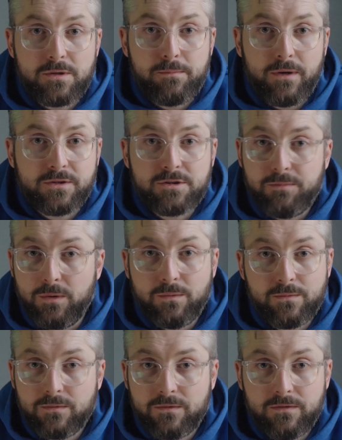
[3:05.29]
impossible,
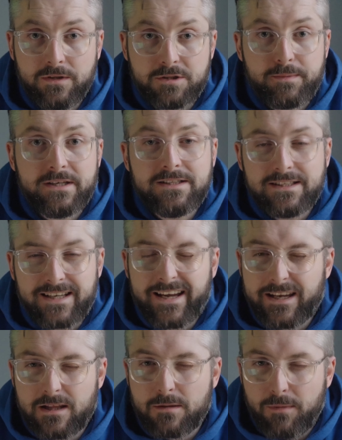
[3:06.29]
especially
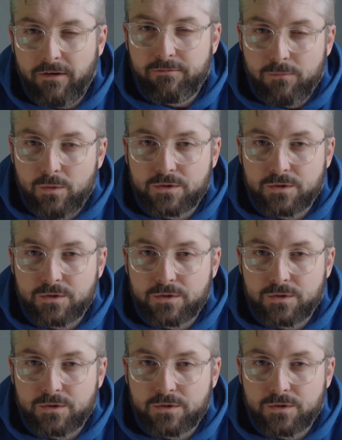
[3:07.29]
taking them off more